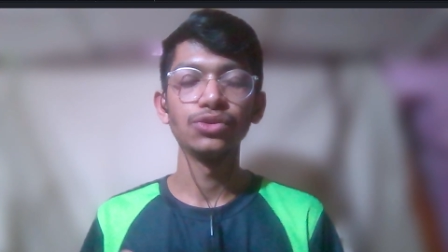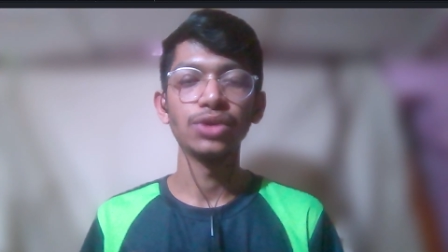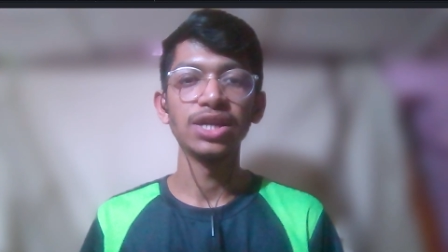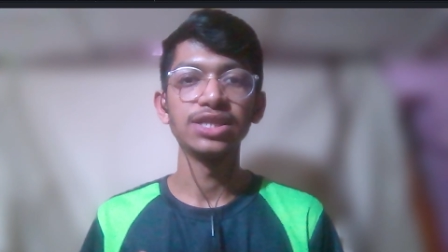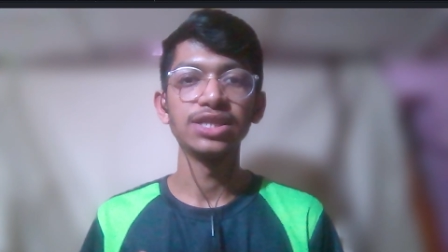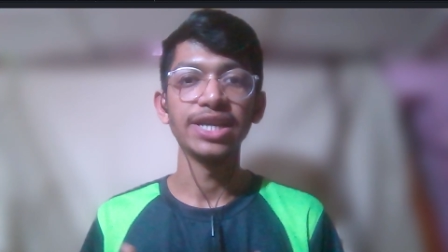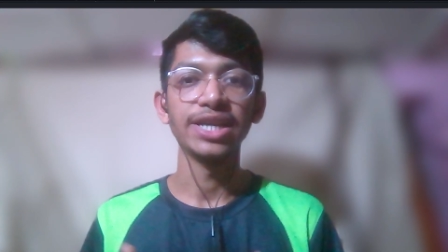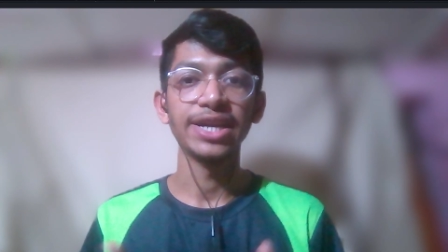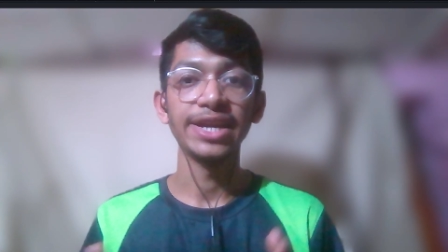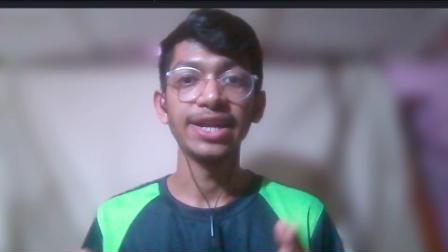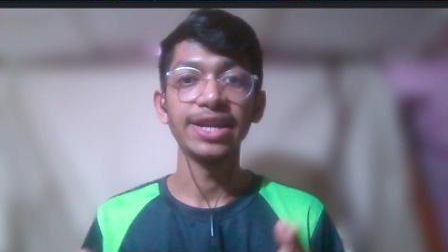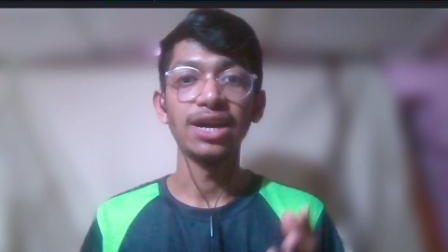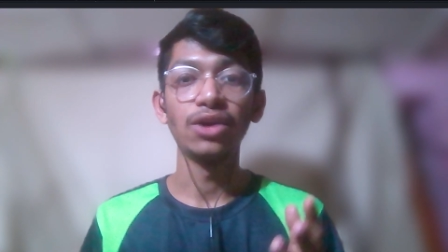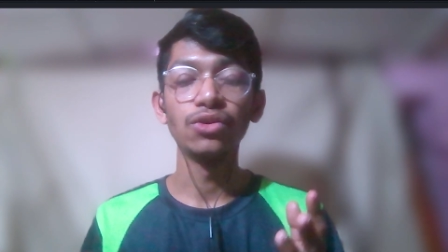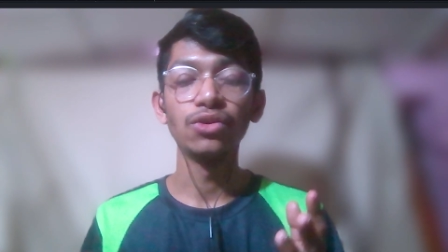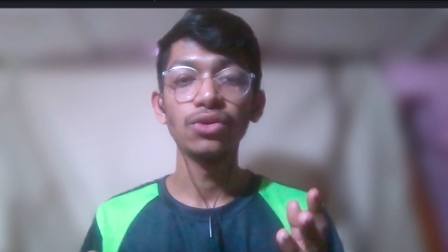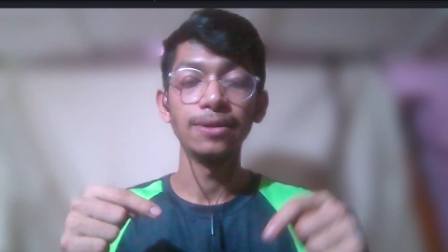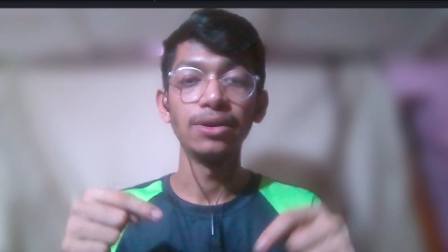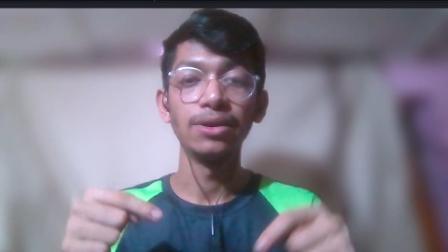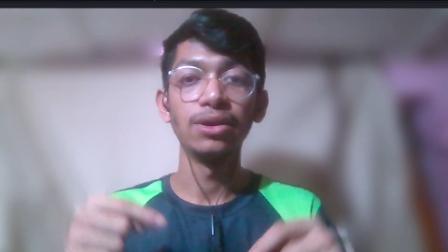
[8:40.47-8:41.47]
You can check it
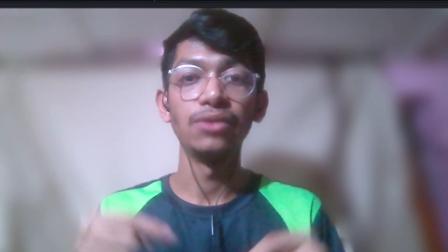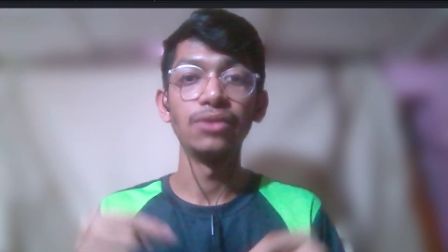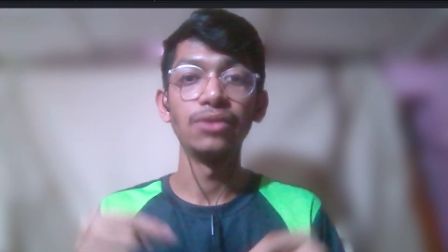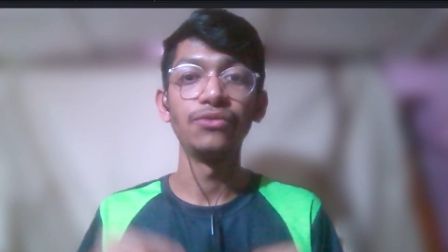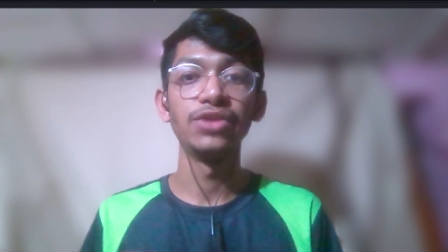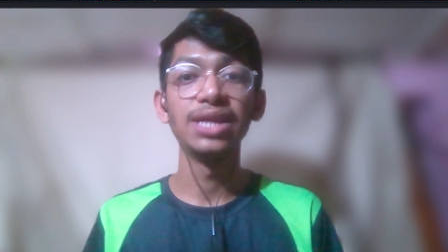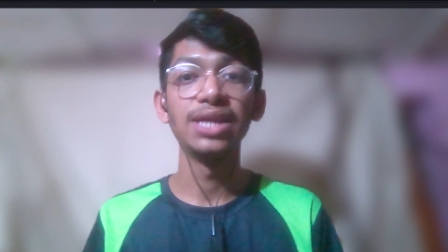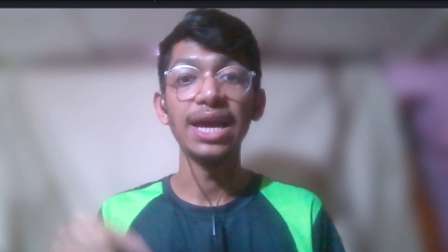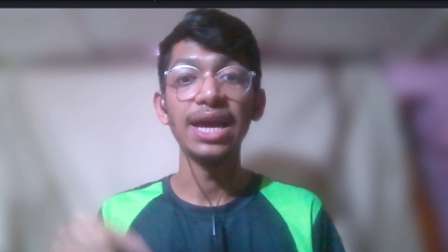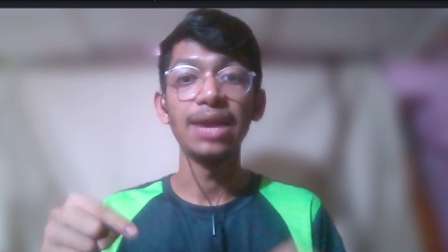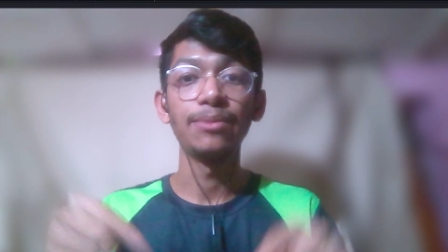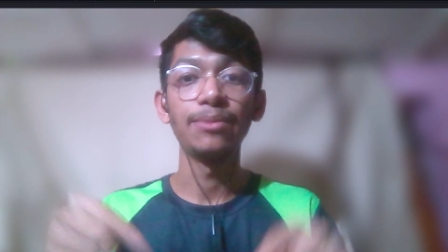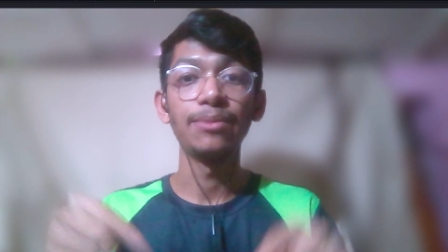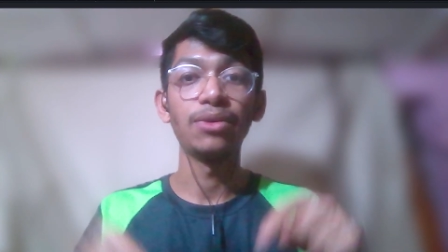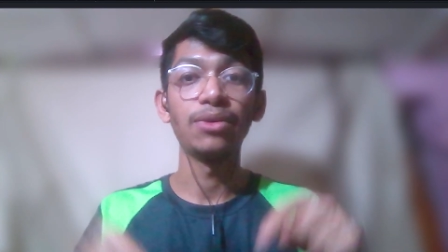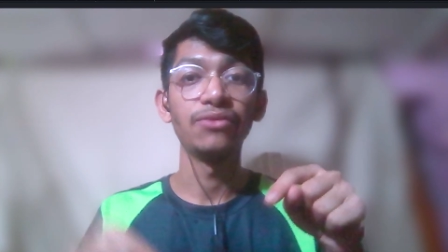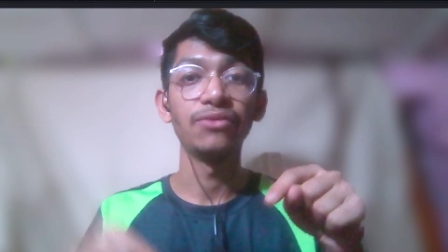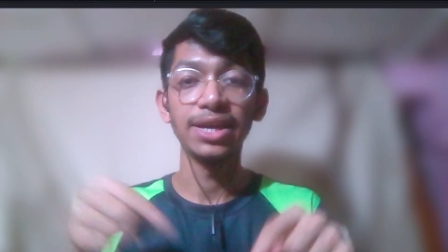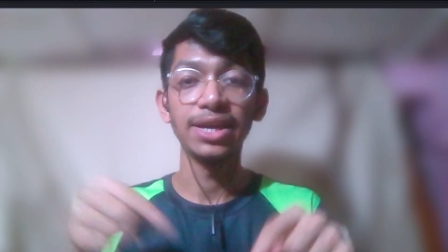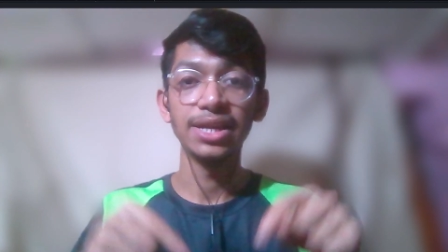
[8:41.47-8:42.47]
out uh, with the help
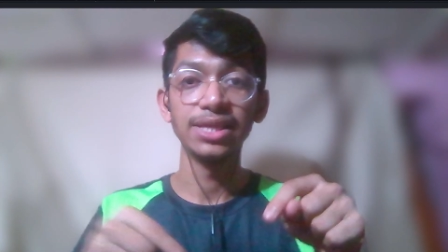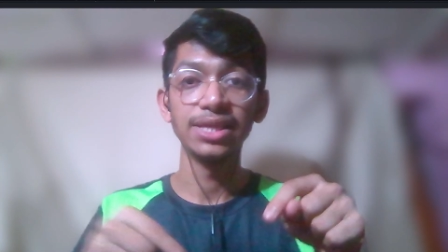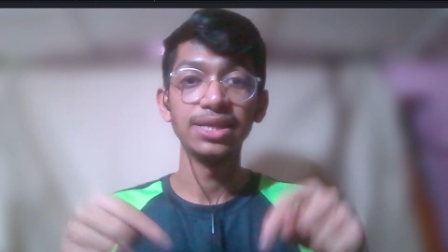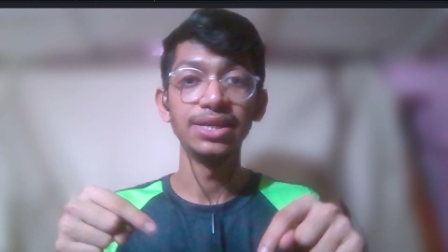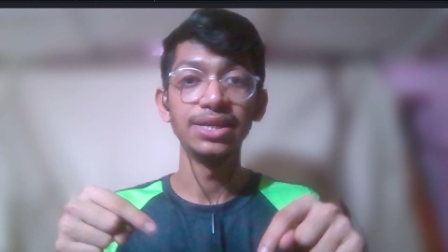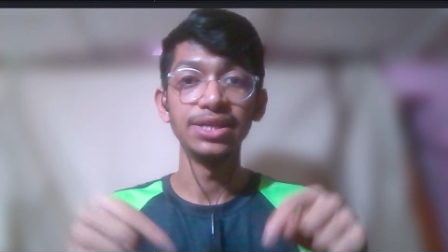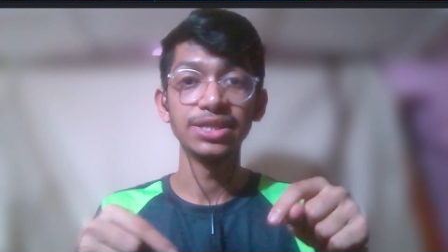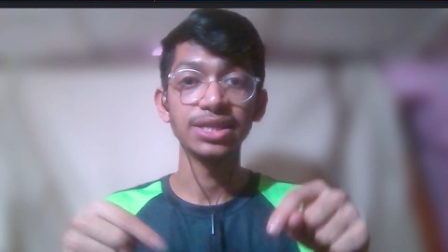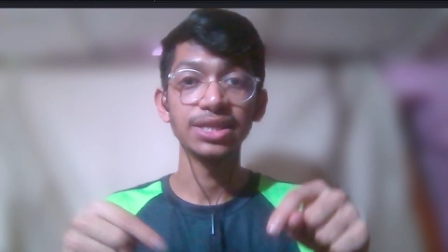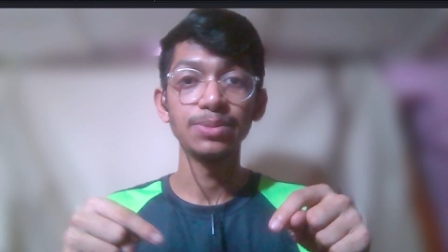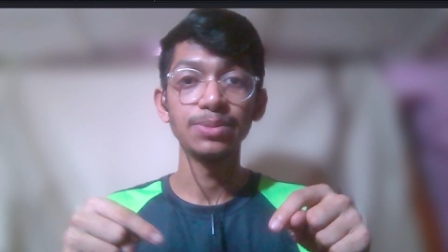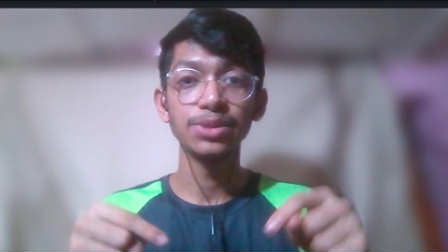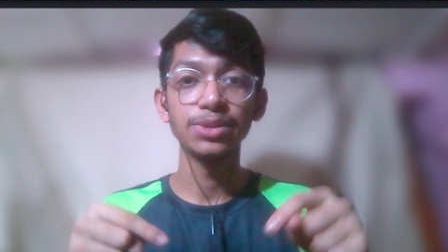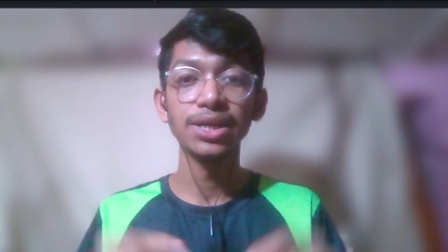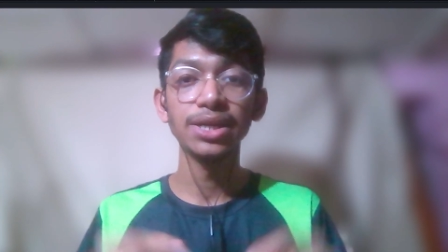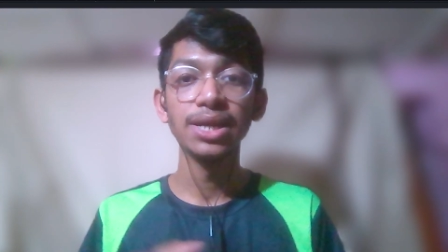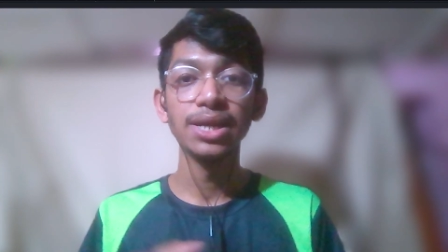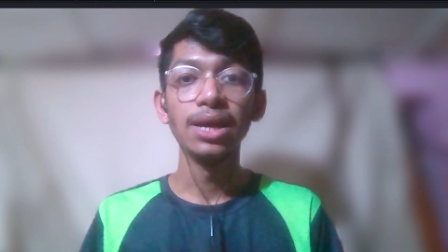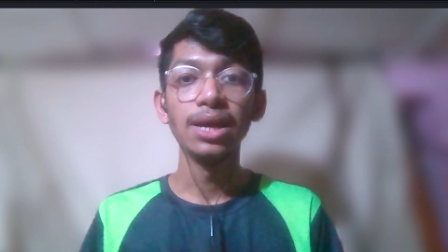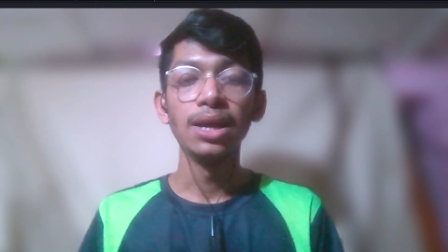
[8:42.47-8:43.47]
of link in the
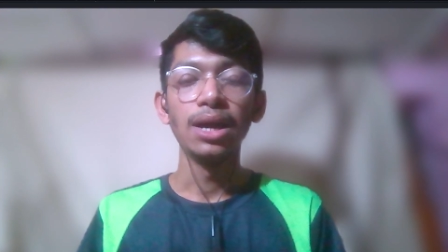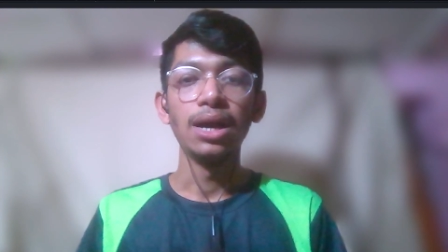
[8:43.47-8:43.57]
description.